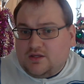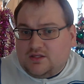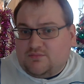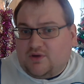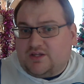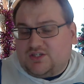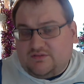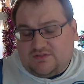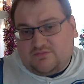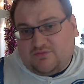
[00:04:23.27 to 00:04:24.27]
you might
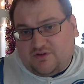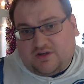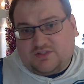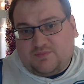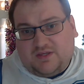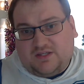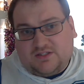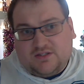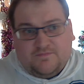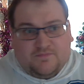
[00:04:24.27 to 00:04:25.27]
achieve some fast speeds.